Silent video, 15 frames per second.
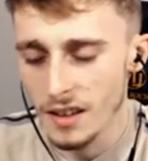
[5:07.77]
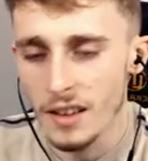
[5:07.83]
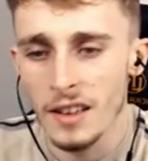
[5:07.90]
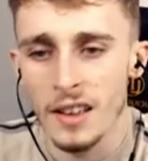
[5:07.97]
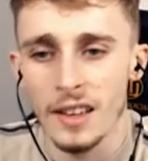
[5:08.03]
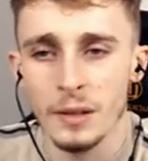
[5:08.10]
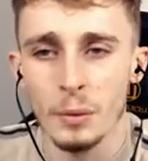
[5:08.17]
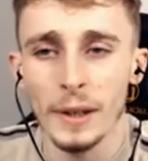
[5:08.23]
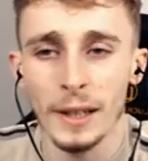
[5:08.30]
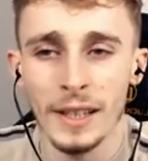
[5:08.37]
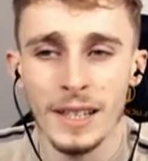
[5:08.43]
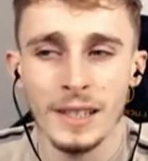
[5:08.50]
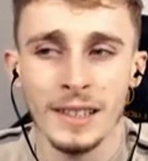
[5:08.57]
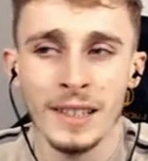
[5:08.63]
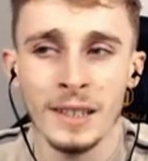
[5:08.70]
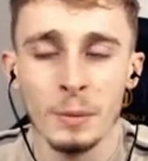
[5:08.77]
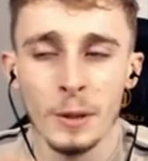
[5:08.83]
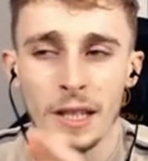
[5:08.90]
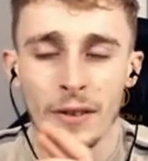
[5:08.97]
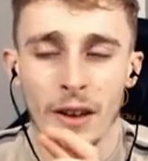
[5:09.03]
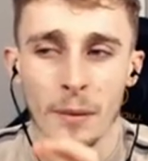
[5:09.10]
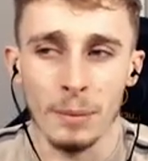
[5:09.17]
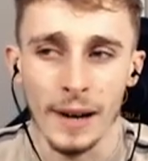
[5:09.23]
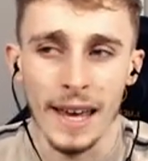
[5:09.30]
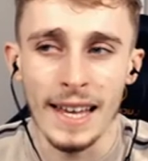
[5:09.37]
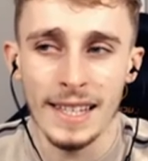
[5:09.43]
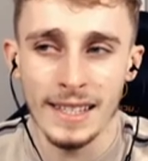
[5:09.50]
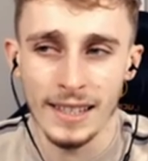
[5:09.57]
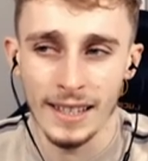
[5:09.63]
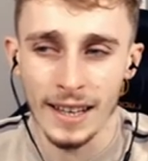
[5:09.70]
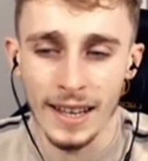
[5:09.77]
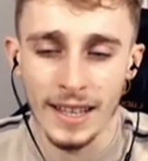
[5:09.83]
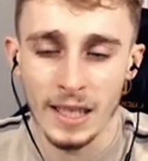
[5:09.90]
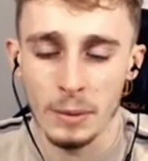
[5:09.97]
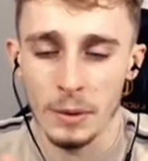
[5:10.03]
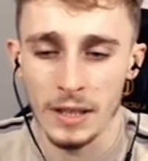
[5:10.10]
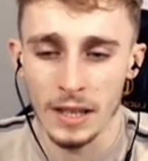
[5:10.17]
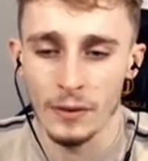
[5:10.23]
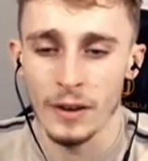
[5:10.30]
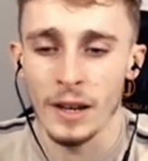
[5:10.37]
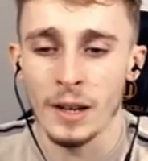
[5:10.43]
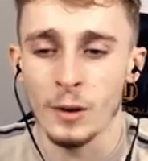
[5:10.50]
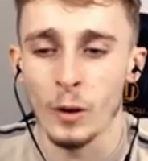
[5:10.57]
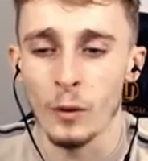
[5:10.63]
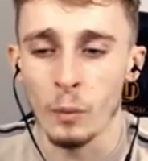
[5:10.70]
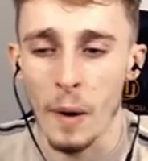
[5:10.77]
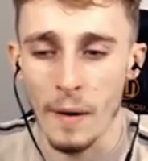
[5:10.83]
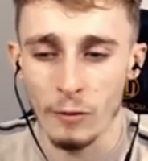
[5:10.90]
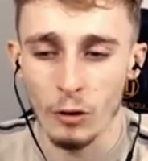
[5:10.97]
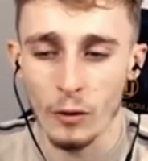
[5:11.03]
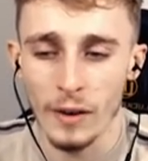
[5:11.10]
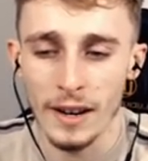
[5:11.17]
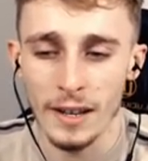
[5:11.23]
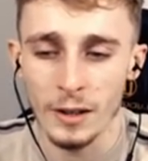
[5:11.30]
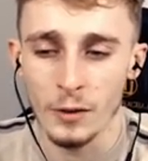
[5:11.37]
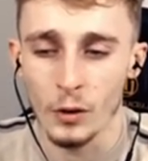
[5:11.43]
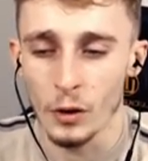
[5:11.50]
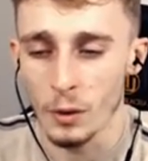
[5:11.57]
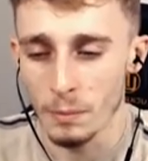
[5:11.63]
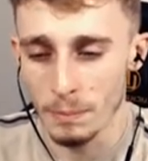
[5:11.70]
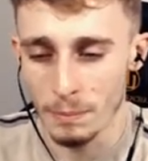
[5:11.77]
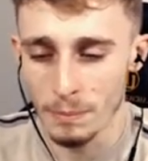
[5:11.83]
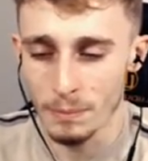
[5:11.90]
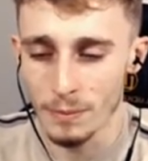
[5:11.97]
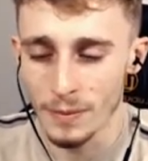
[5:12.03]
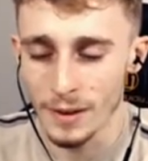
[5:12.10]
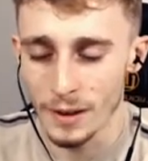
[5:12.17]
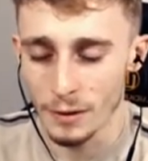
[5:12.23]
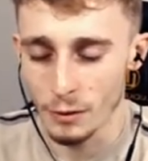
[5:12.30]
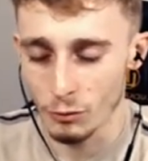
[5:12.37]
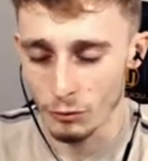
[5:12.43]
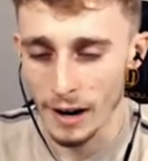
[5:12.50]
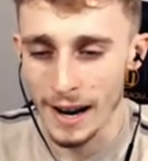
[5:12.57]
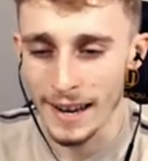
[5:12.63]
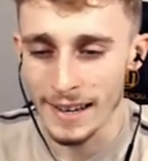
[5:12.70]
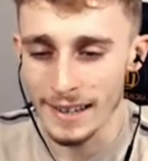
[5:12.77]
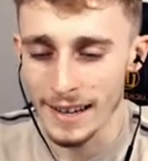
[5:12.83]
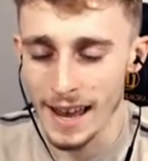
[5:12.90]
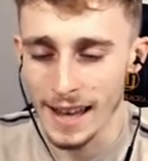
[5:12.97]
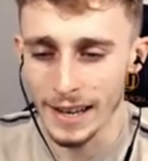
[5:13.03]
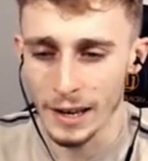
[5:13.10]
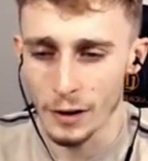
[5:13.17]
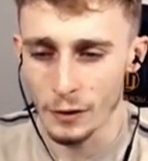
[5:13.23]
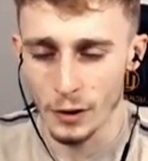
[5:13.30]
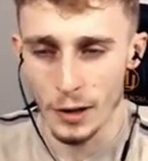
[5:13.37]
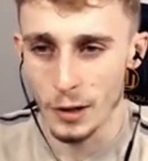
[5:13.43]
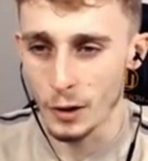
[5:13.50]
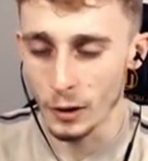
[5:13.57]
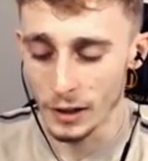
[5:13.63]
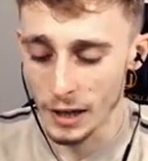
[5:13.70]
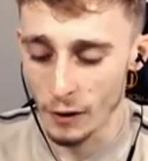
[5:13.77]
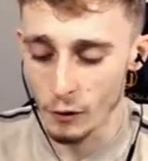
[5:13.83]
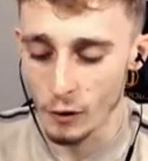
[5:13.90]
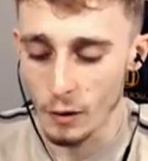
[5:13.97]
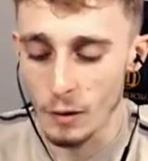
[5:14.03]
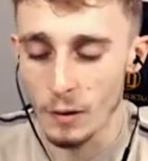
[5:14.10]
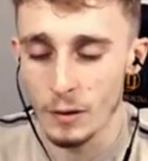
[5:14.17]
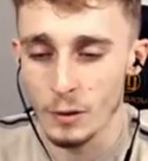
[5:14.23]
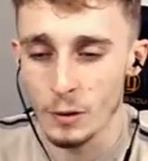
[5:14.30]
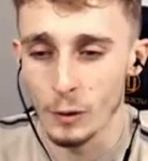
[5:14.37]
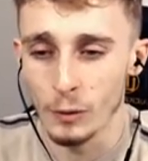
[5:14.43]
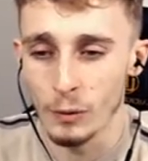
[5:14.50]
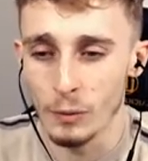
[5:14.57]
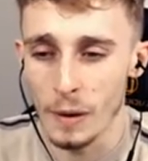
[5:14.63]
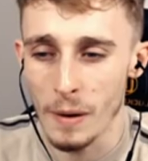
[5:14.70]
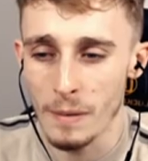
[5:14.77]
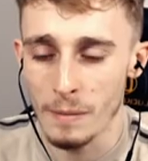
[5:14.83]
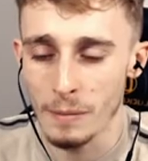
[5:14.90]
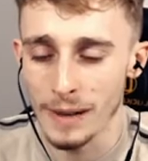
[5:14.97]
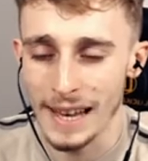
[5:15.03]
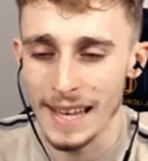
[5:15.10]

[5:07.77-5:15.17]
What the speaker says: So we're talking about specific places and there's specific sort of weather events. You've got the rain, and you've just got different sort of places.